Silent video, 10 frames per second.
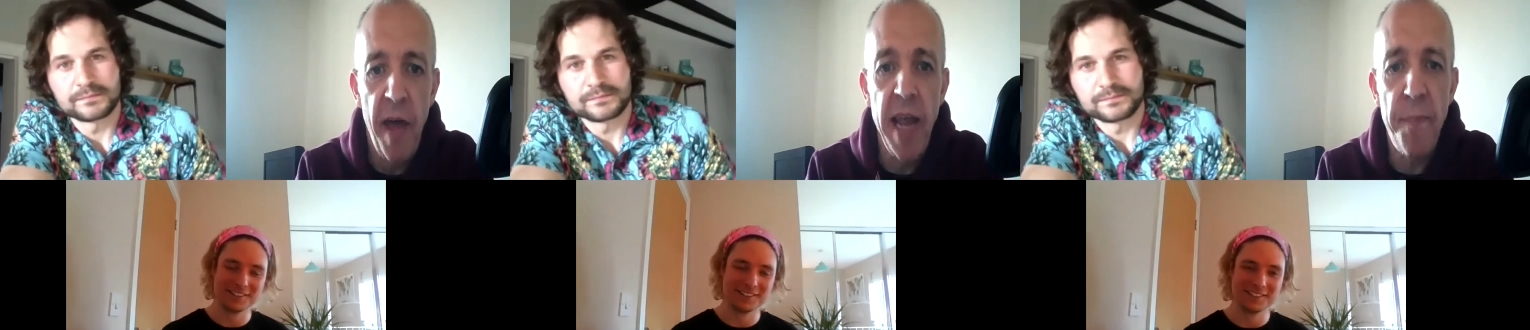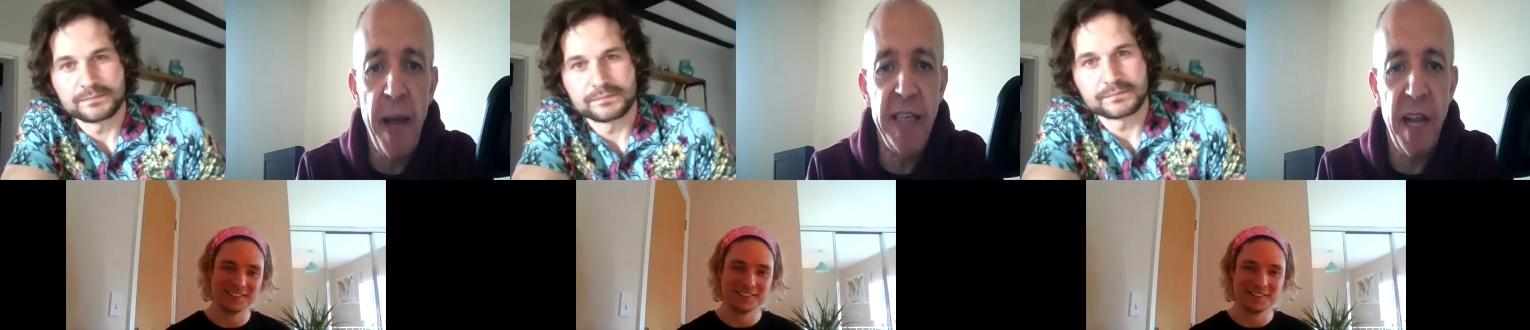Speaker 1: they
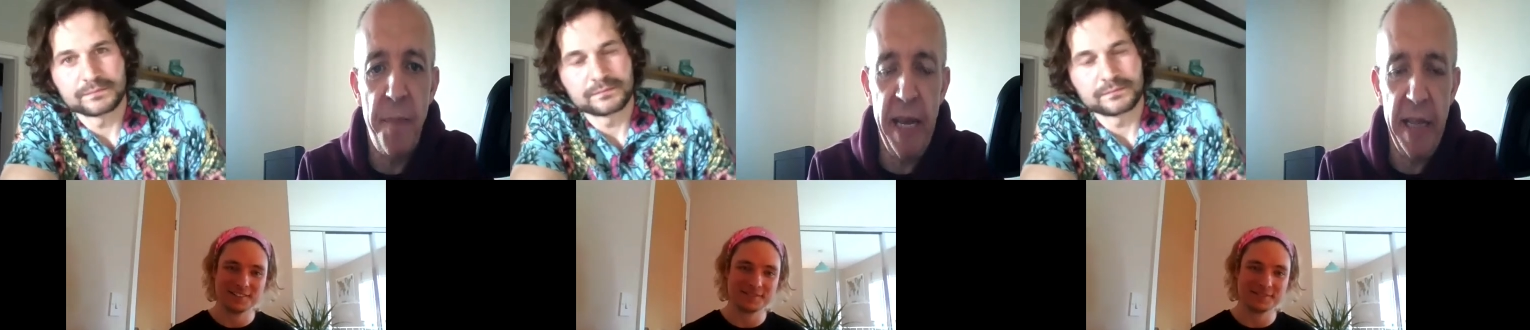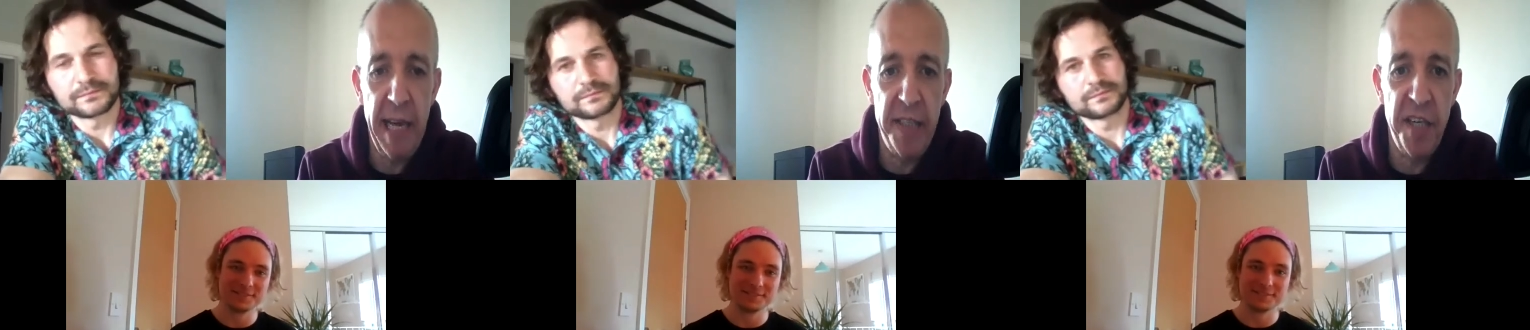basically pick
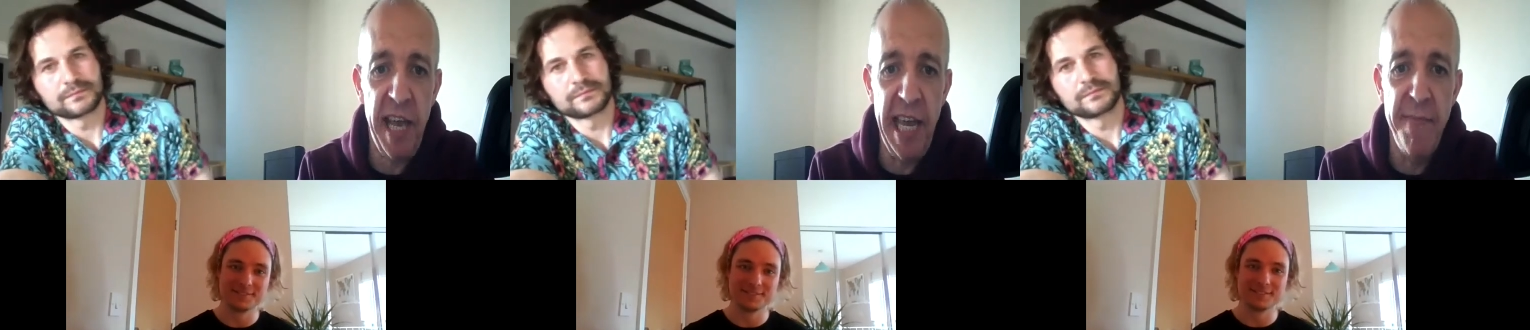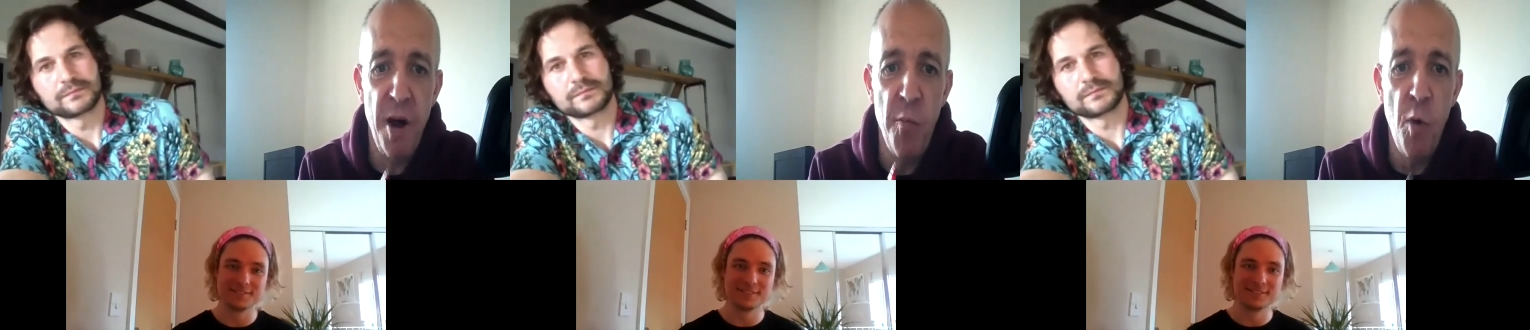their
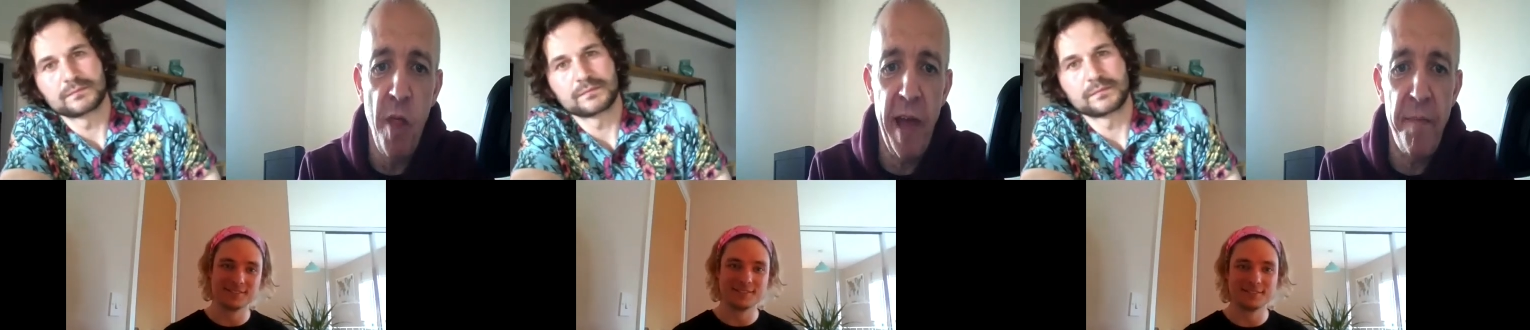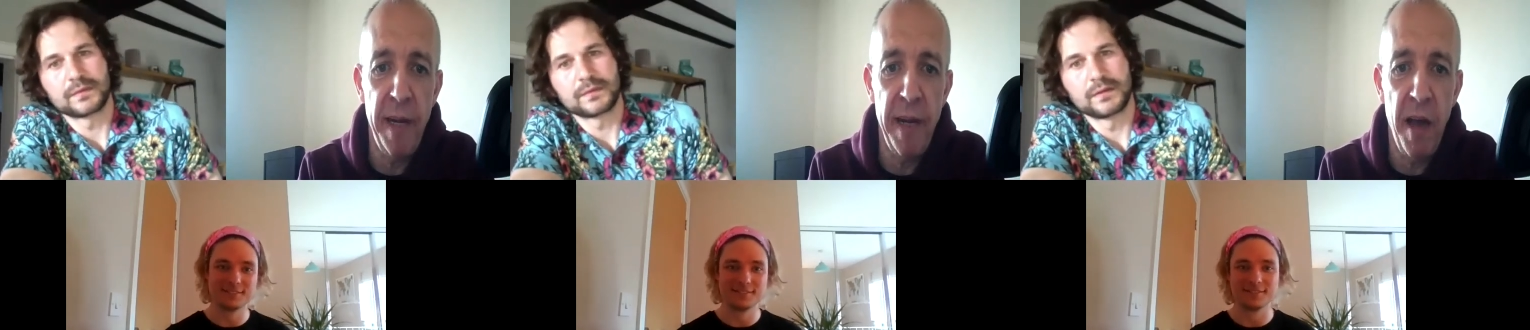team on what
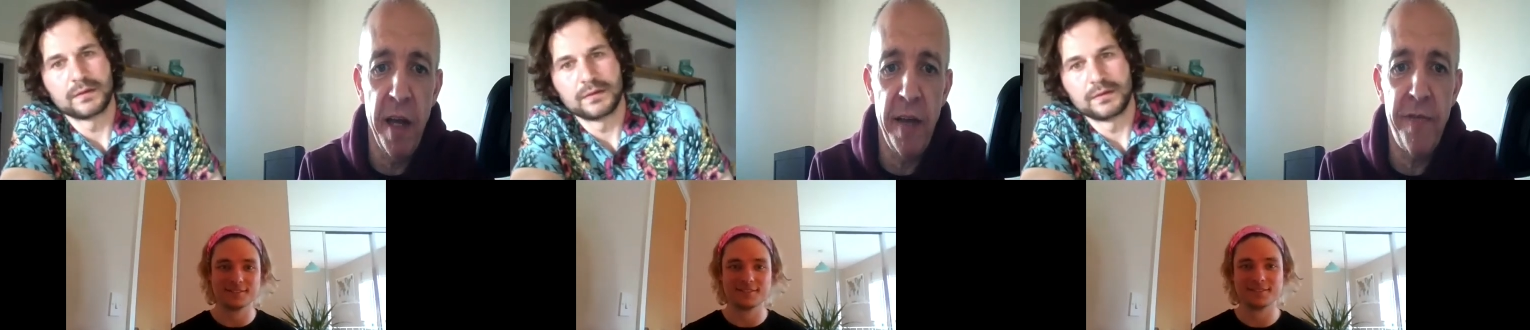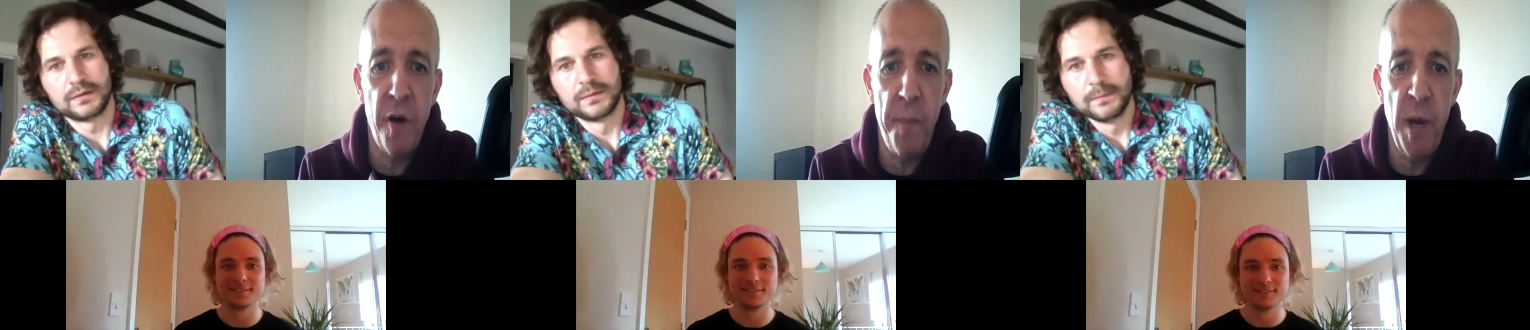they'd be like
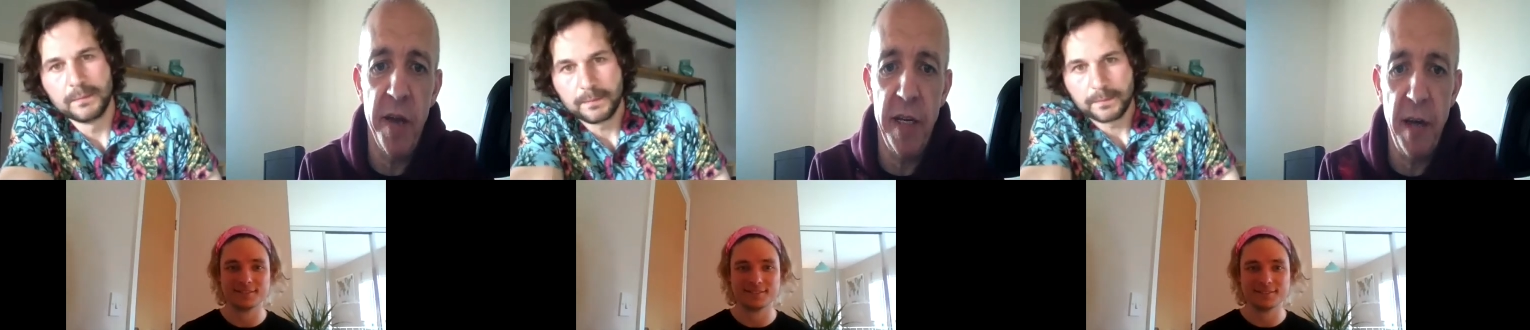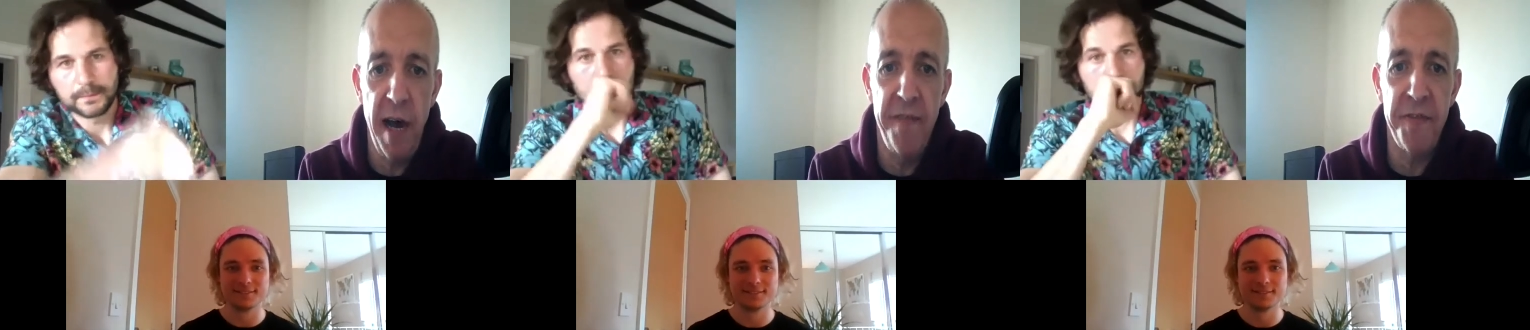for a pint
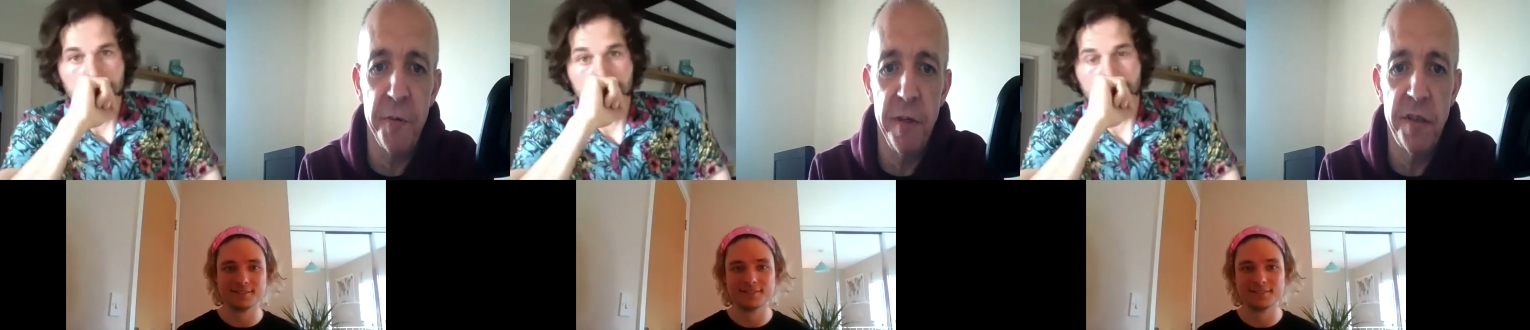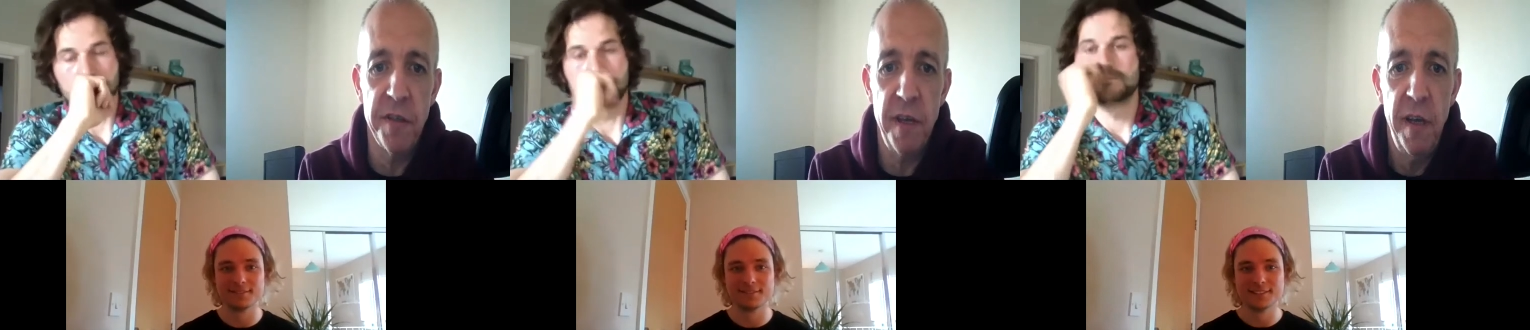
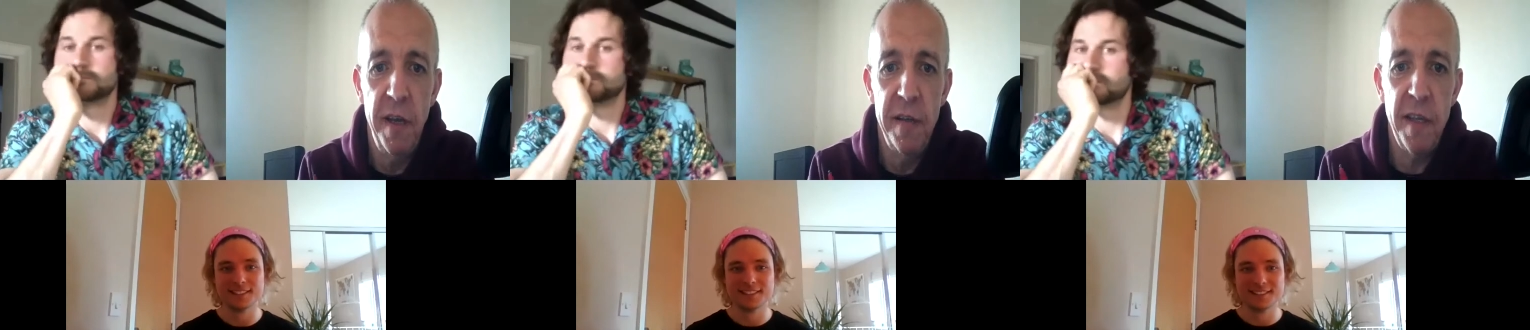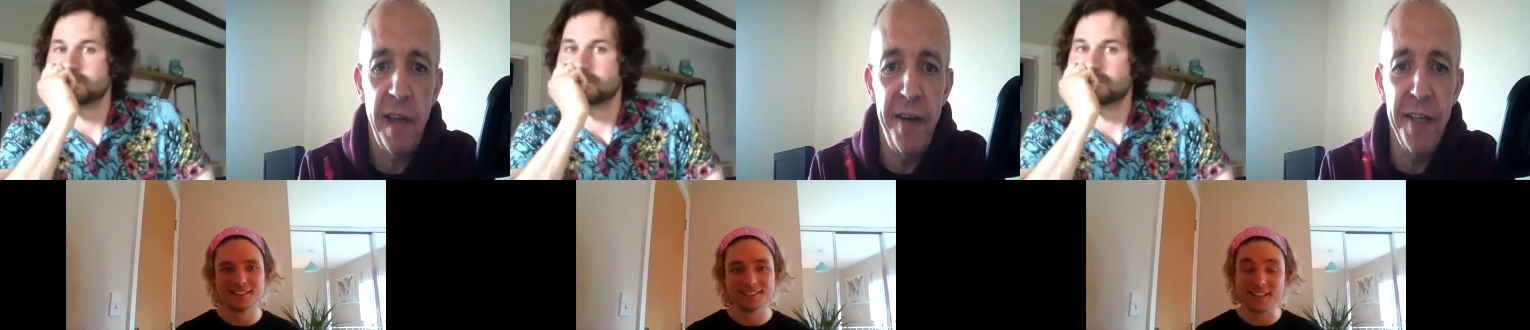afterwards.
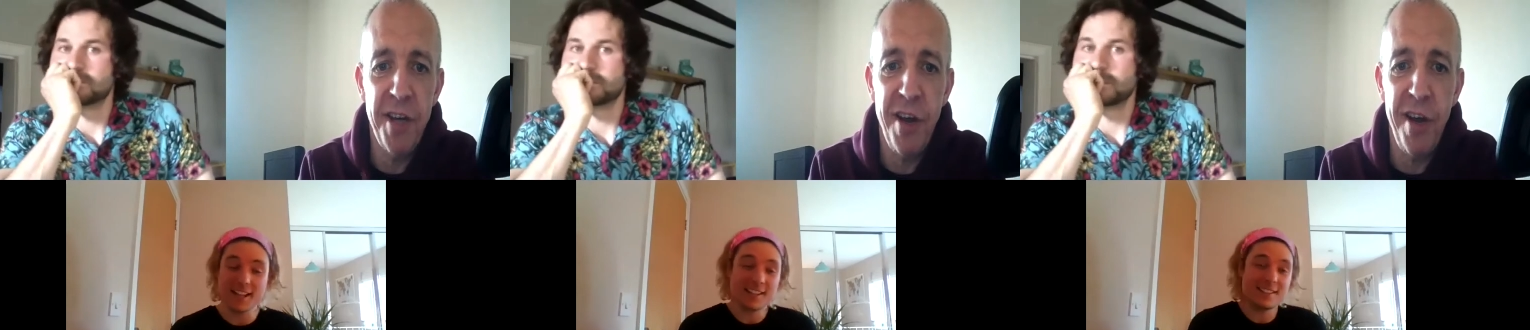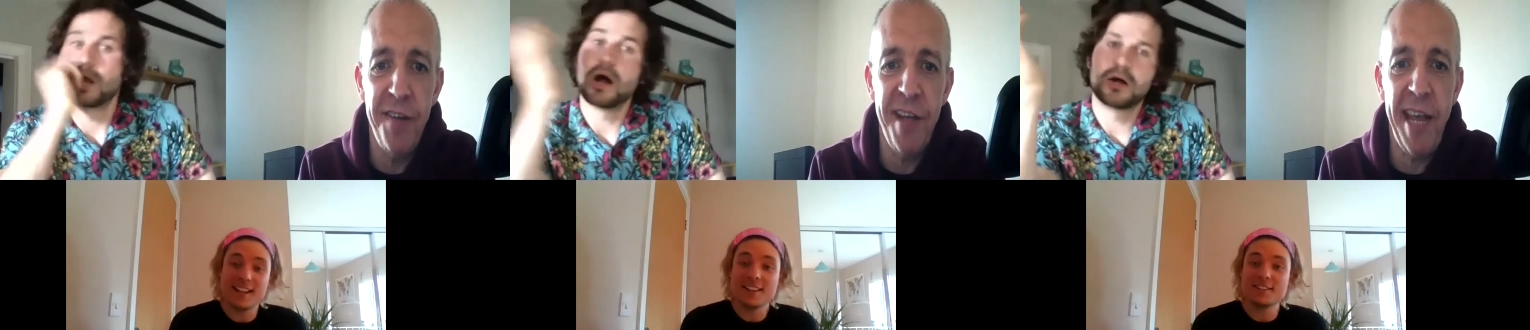So their entire
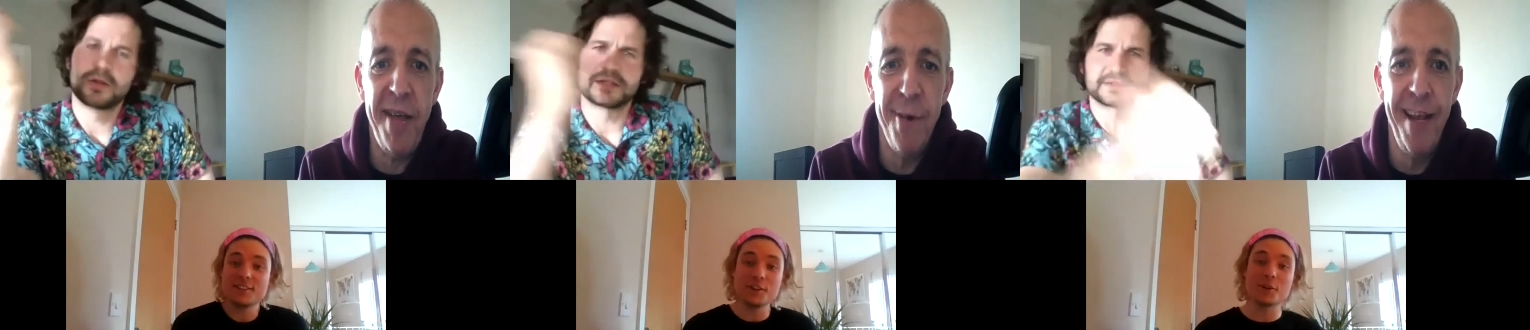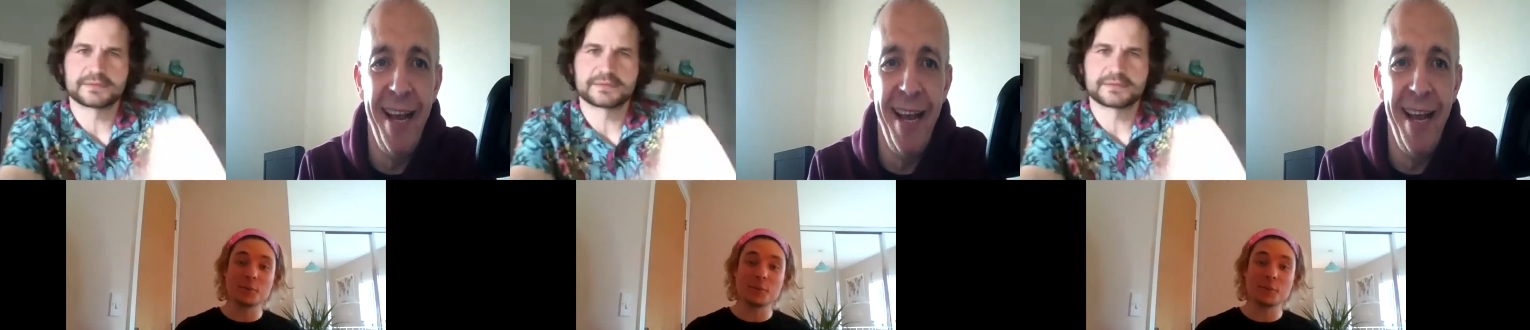oh,